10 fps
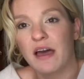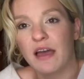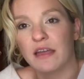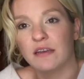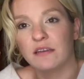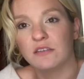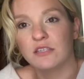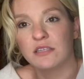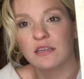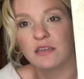It just
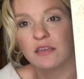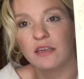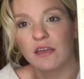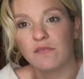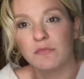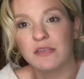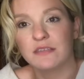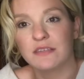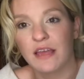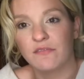gave me sad
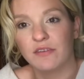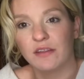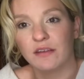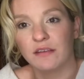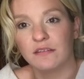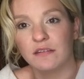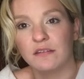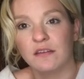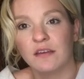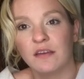feelings and
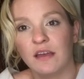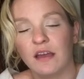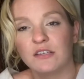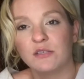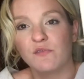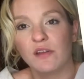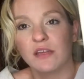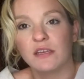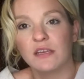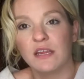I just felt like it
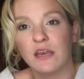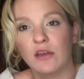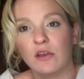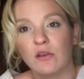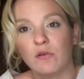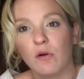needed a new home.